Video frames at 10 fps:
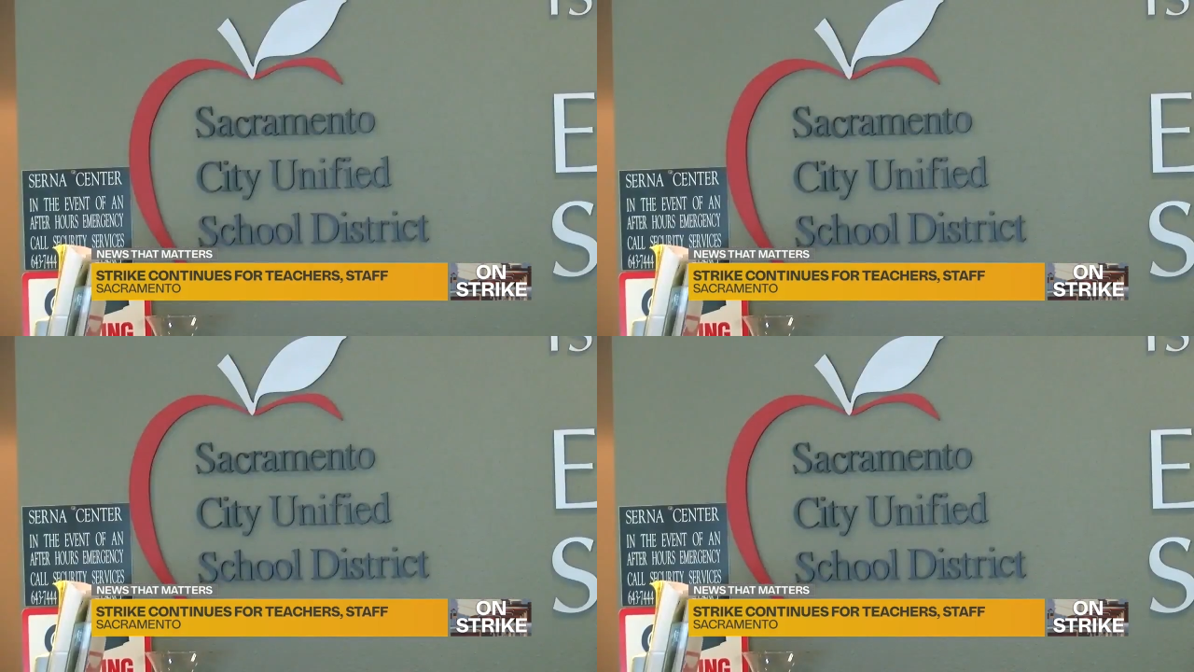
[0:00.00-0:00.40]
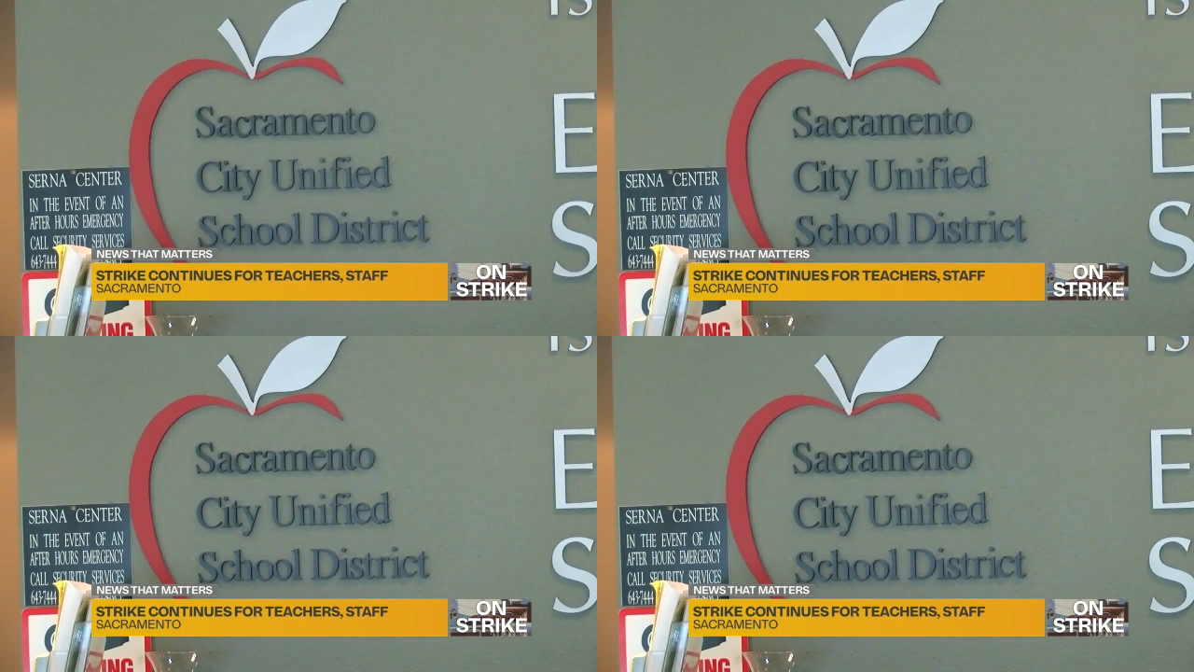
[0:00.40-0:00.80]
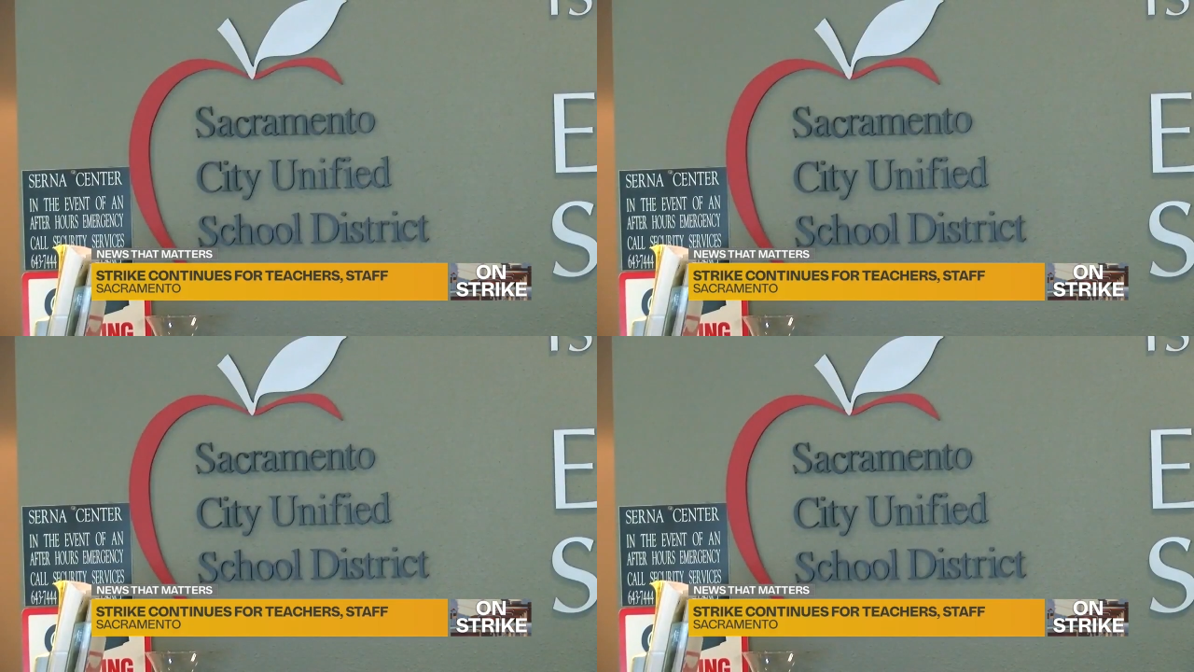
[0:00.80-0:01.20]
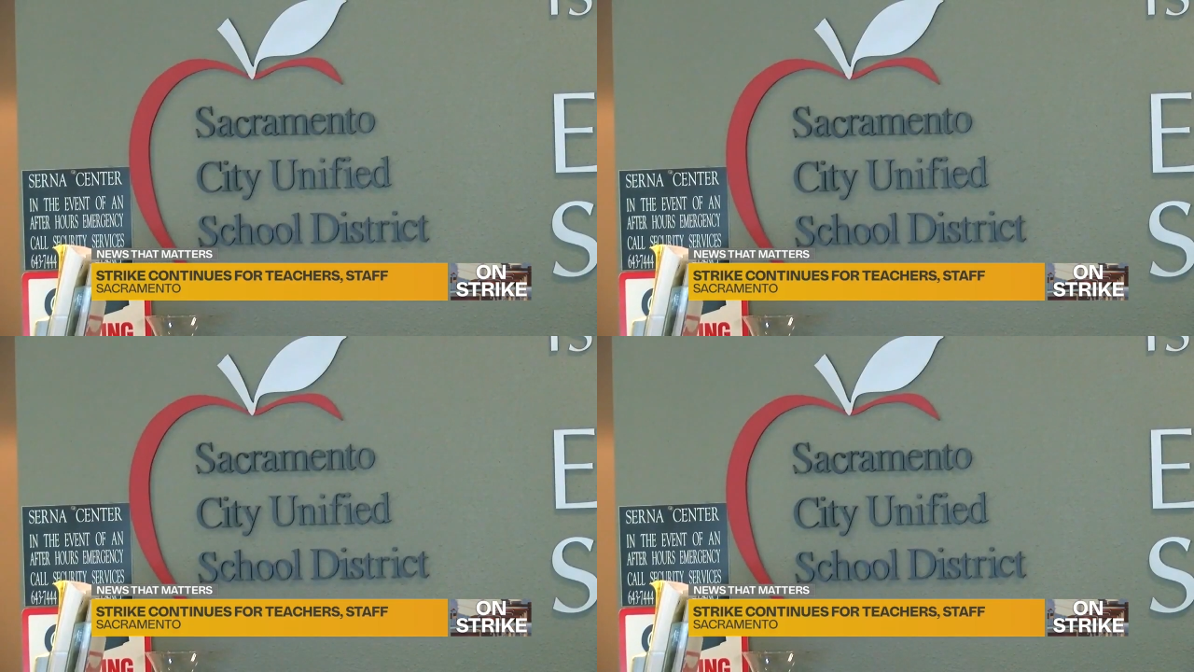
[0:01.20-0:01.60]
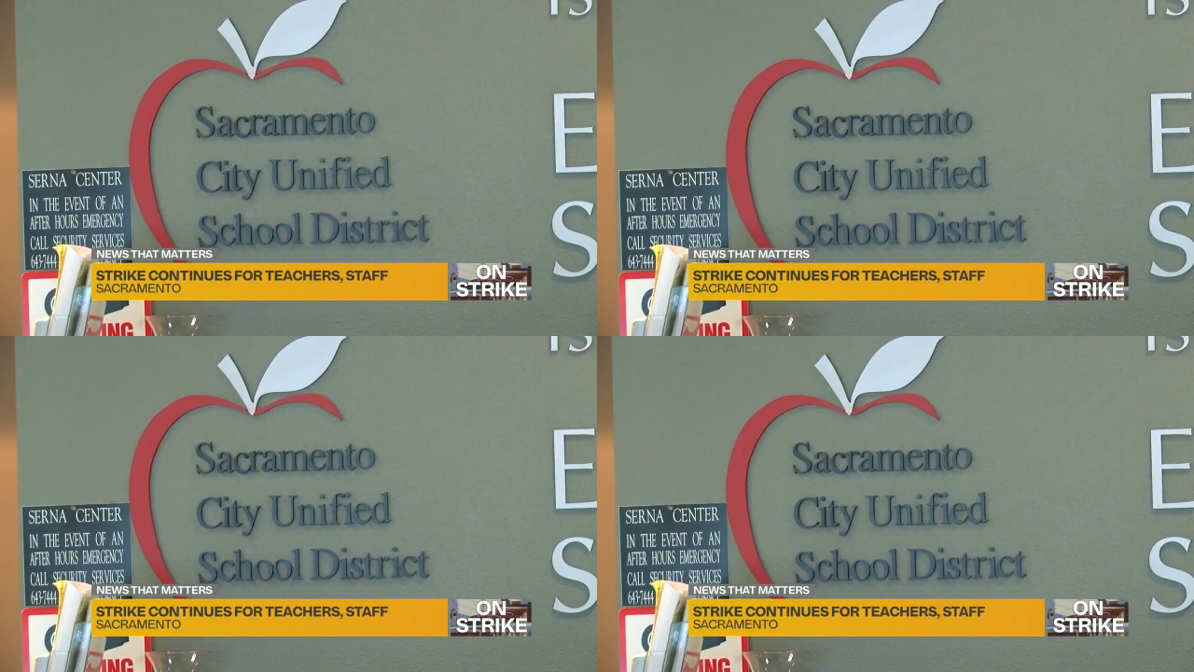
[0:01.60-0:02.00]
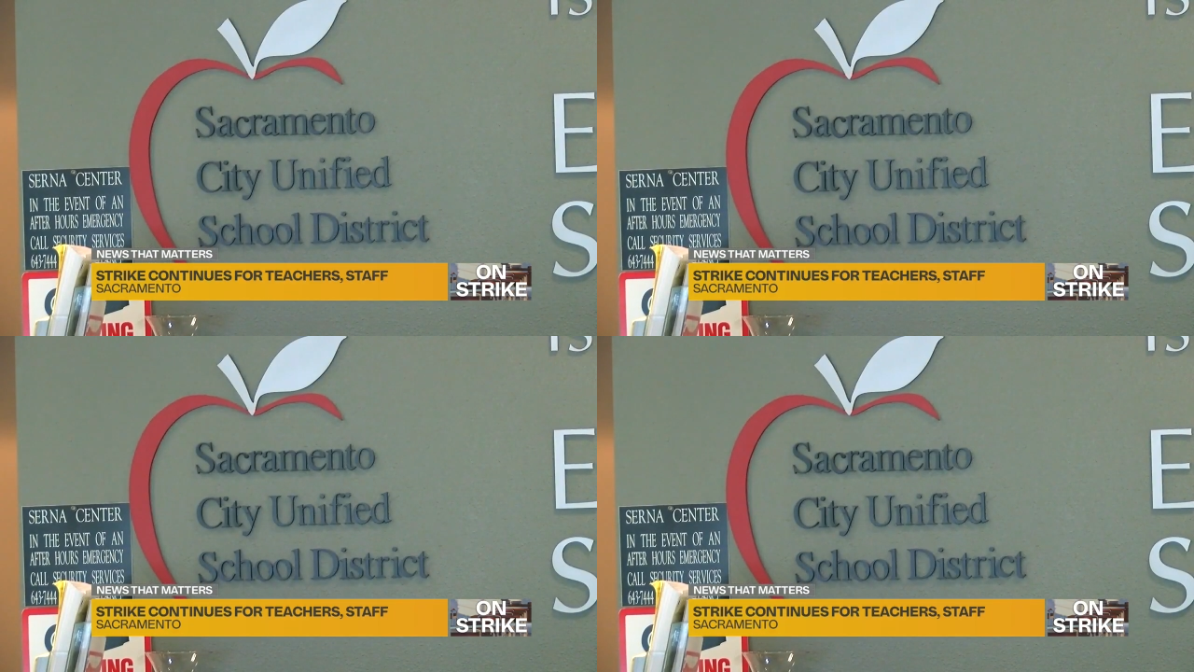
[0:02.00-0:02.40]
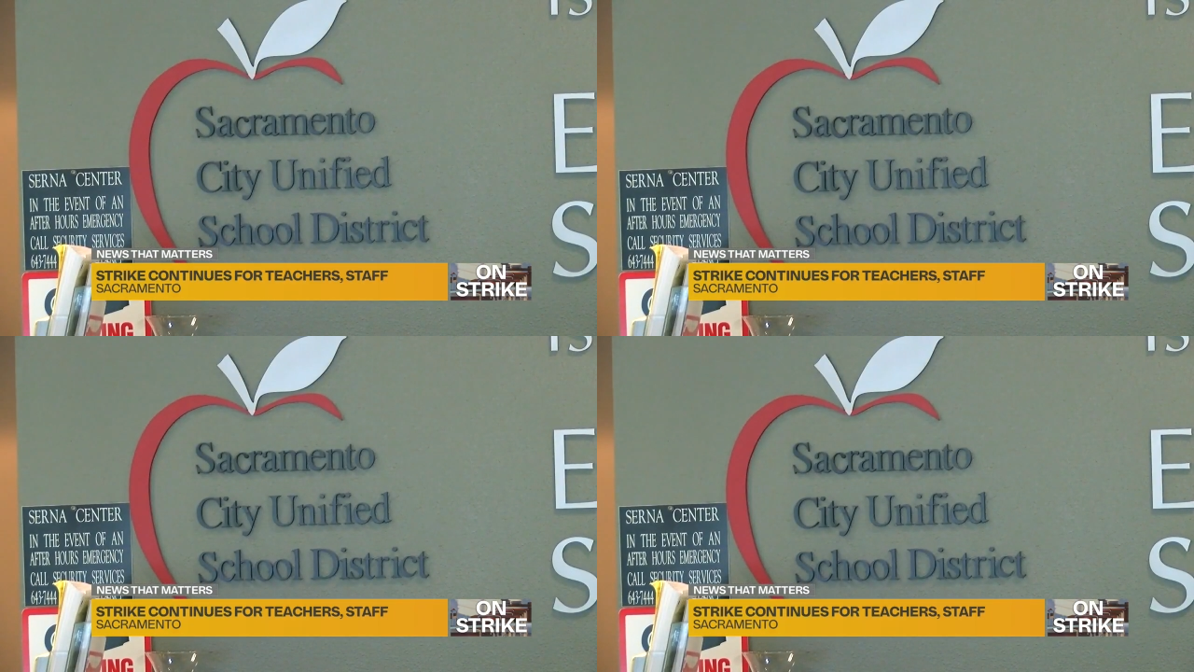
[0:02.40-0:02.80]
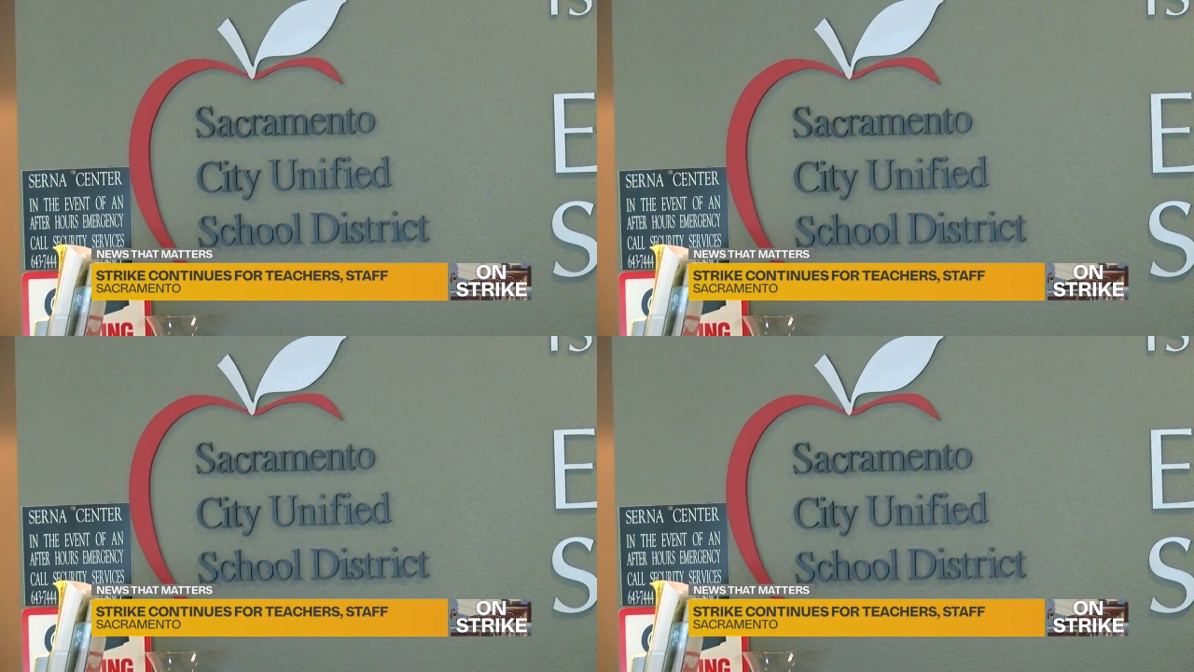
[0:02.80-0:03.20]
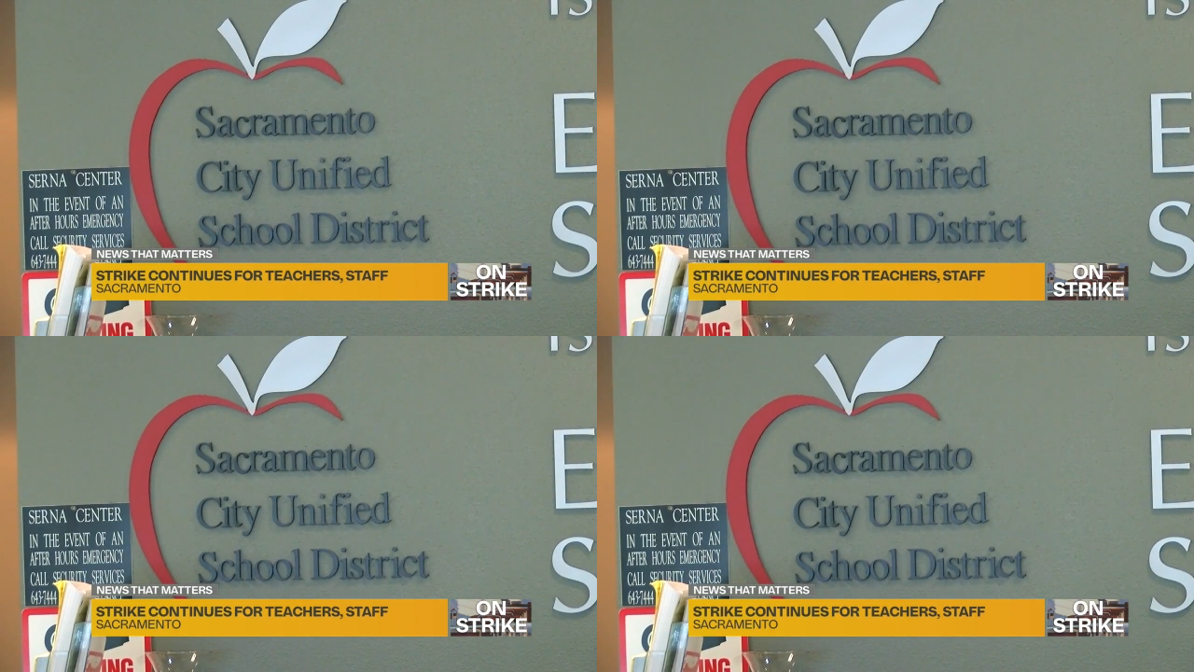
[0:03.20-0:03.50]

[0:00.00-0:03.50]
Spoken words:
No face is visible, so there are no lips to read.